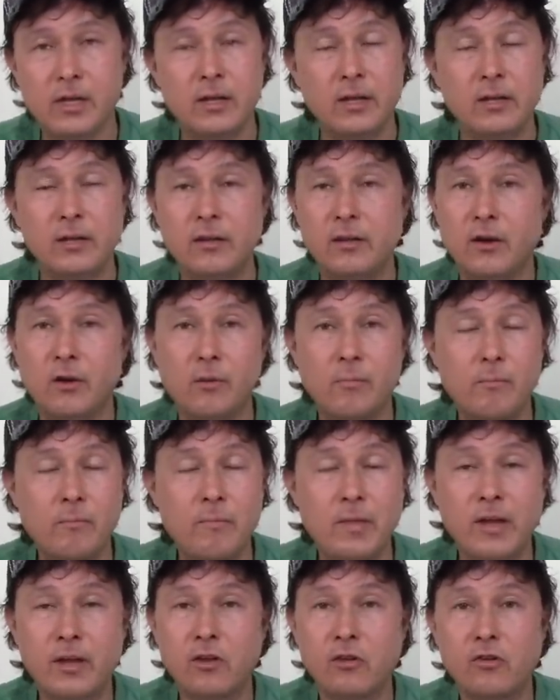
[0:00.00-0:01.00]
you know,
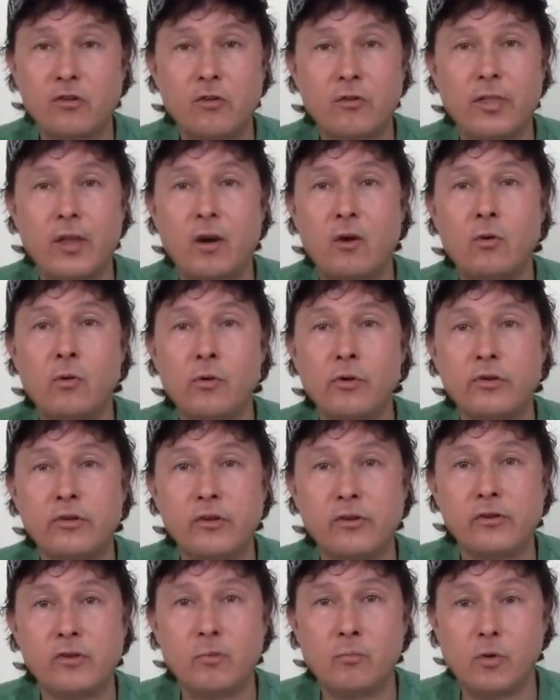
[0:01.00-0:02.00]
making sure that whole
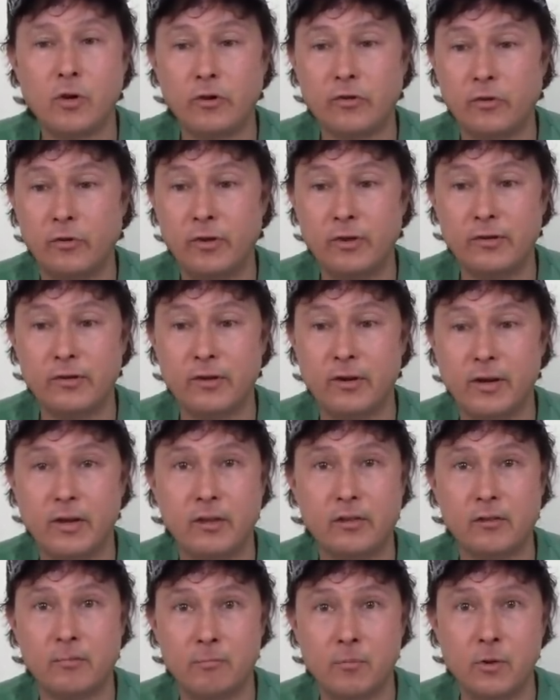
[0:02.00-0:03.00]
system works. So he's going to
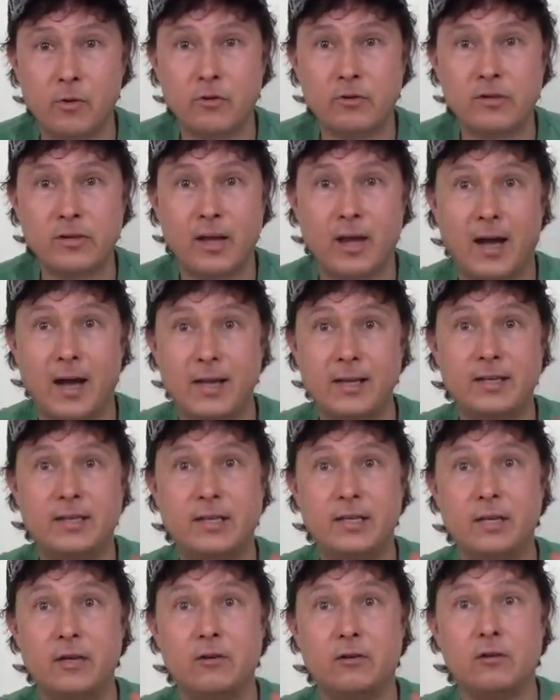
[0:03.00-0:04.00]
get the most
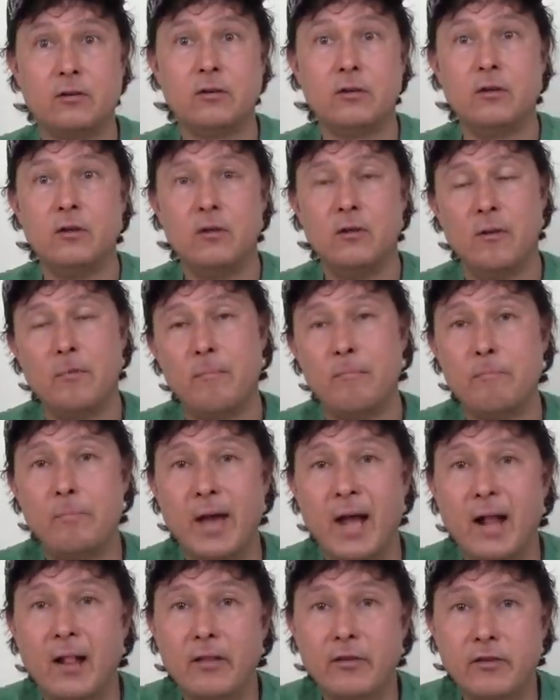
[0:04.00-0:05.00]
ideal
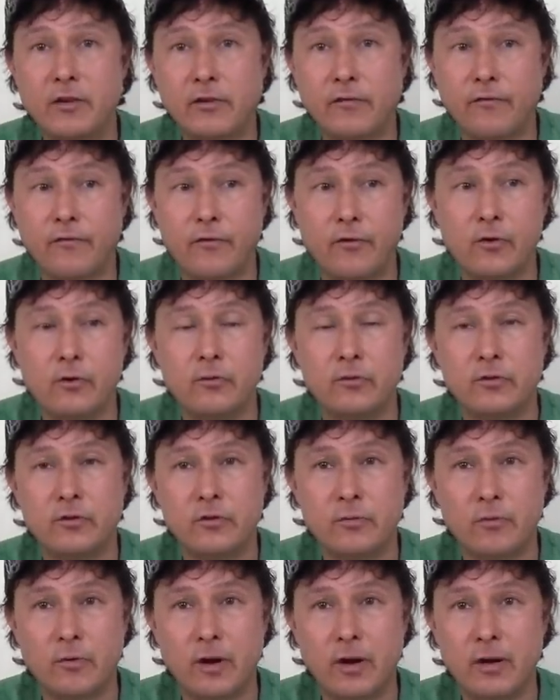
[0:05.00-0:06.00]
balanced
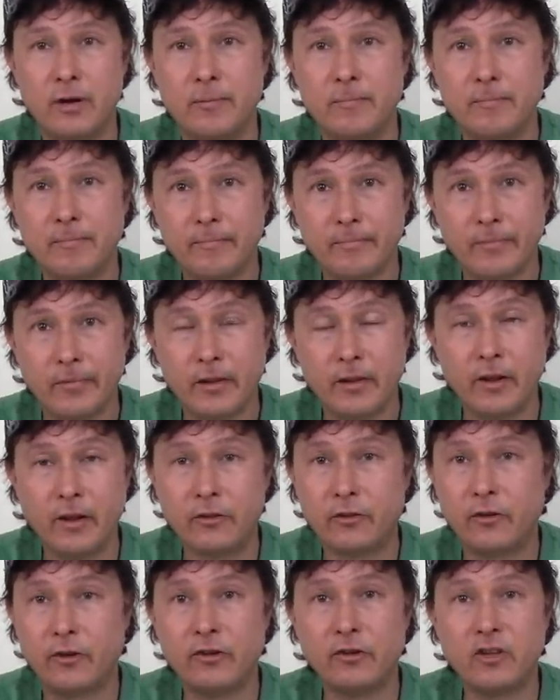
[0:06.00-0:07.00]
fruit, right? He
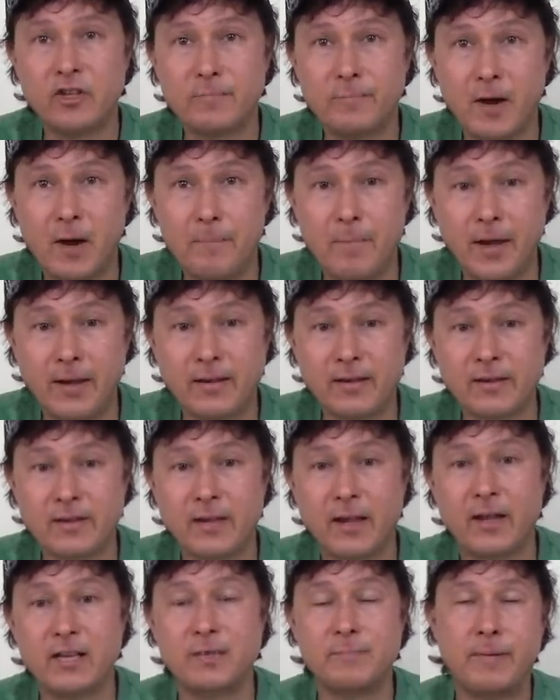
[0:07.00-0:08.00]
also doesn't spray
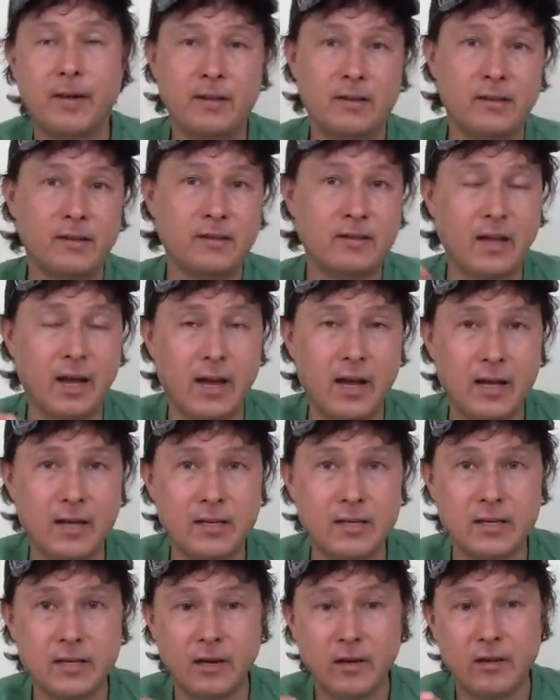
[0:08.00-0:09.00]
pesticides.
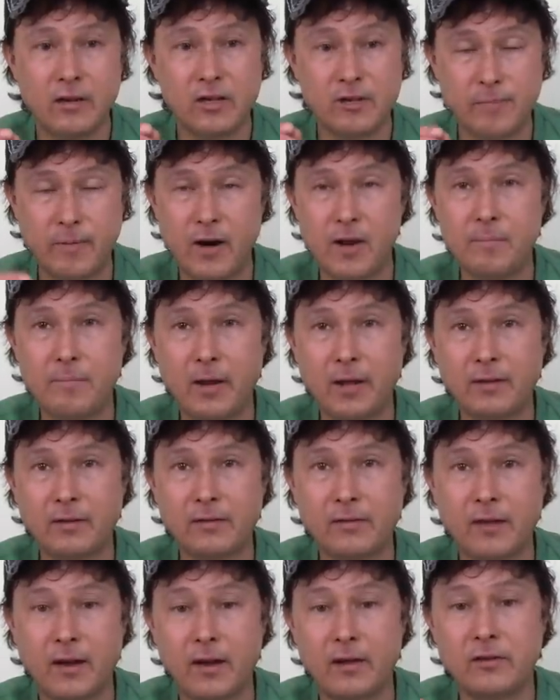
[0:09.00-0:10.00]
Pesticides, spraying
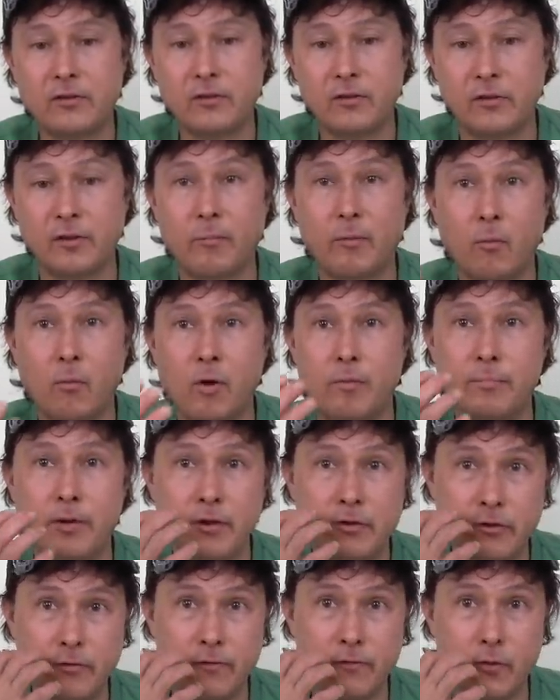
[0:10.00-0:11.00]
pesticides, number one,
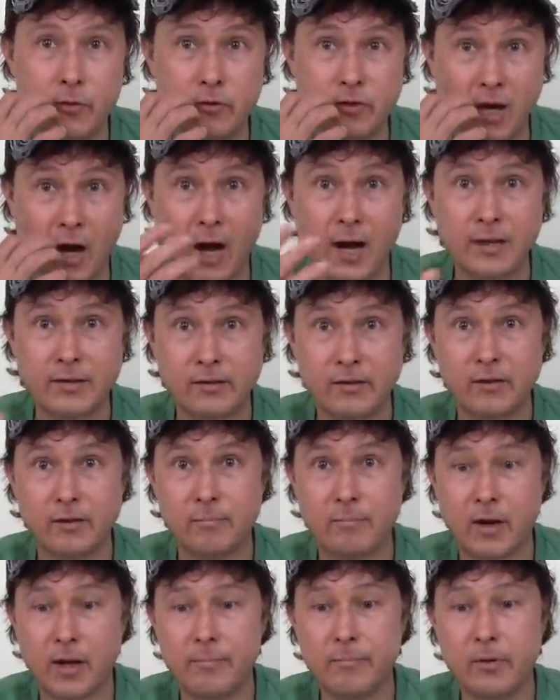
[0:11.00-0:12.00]
makes your food toxic
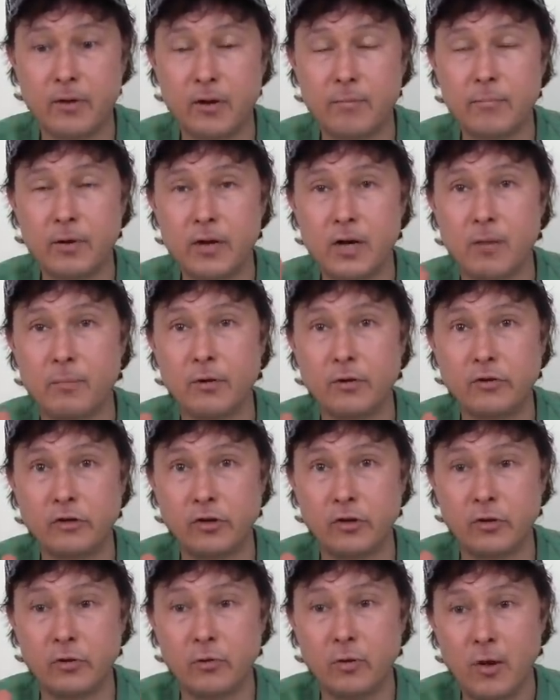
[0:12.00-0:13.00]
in my opinion, but number
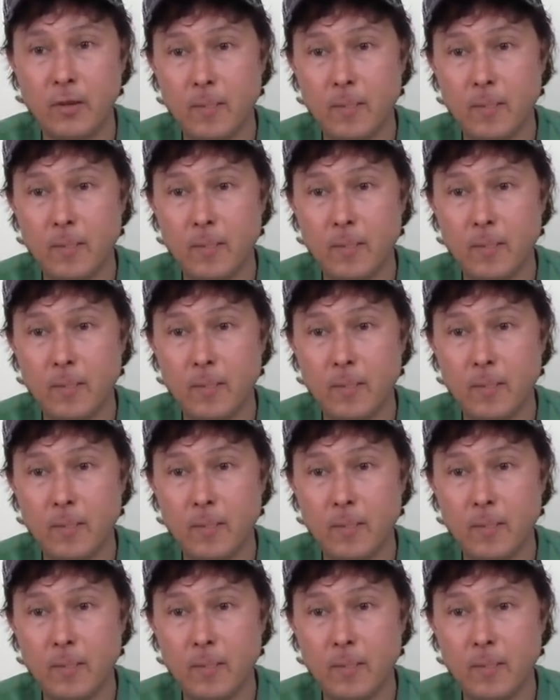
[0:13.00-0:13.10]
two,